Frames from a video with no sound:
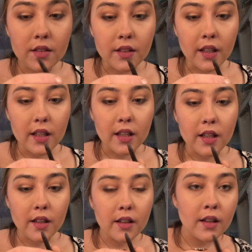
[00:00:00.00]
right
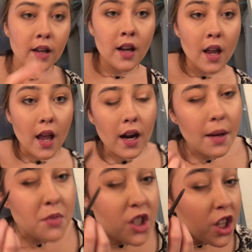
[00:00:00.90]
here, and
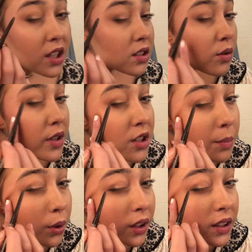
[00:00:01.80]
I'm just going to
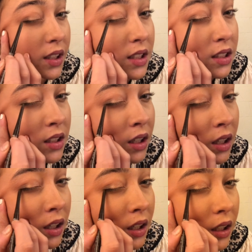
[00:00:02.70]
put this
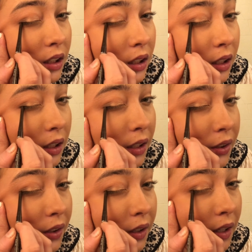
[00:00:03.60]

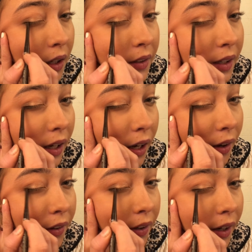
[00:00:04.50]
literally on the
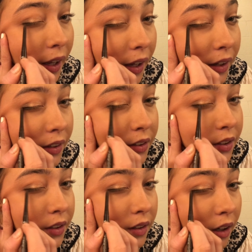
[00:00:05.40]
outer
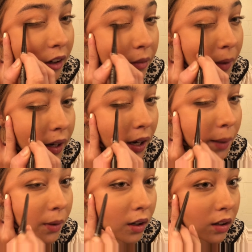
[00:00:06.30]
edge of my
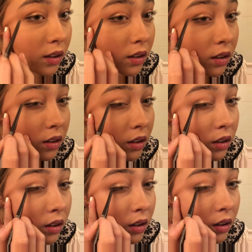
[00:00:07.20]
eyeball.
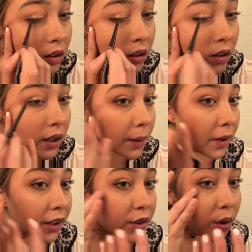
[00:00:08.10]
Like, I'm
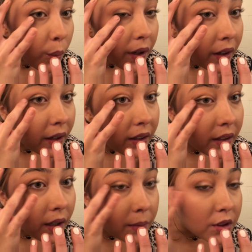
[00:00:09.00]
not gonna do a wing or
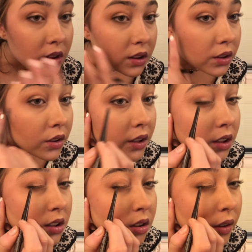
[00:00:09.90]
anything. I'm just literally
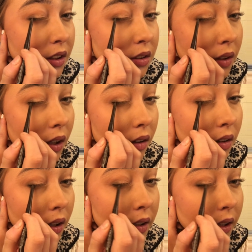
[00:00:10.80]
just going to
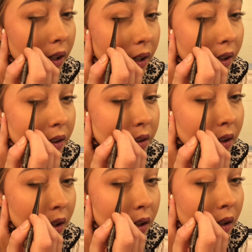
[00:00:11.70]
outline the edge
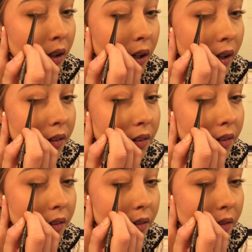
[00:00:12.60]
and
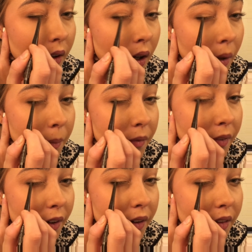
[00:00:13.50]
stop
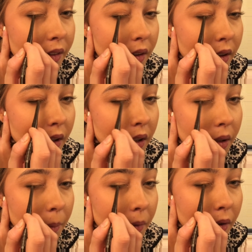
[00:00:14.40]
very thinly
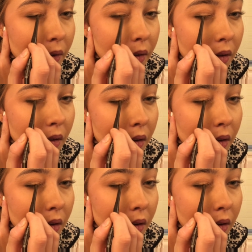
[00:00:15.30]
in the middle.